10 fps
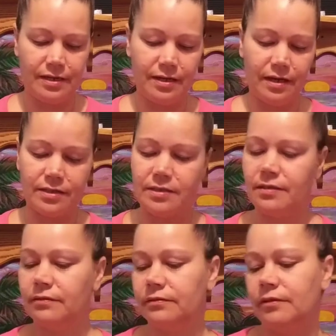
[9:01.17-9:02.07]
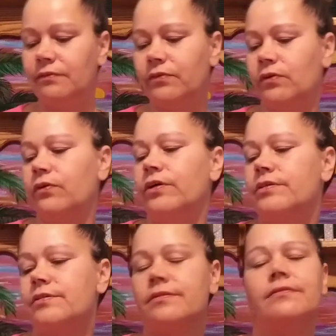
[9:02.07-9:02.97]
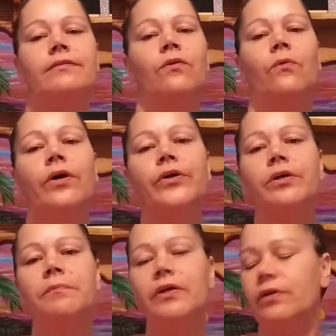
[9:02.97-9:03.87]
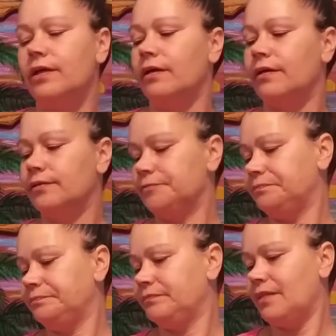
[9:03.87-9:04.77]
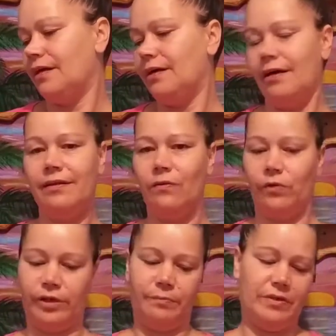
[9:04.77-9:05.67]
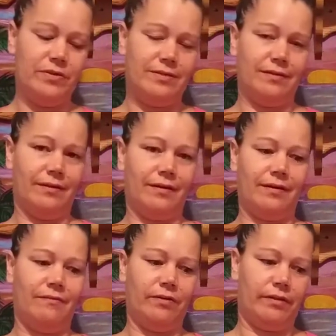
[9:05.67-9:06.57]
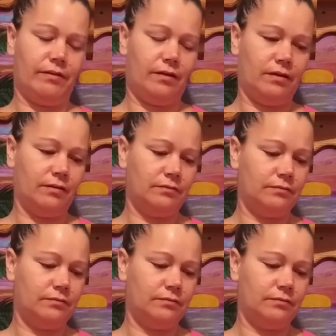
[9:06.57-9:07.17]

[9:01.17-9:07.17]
Next, of course, Wonder Beauty. I think Wonder Beauty's in like everything.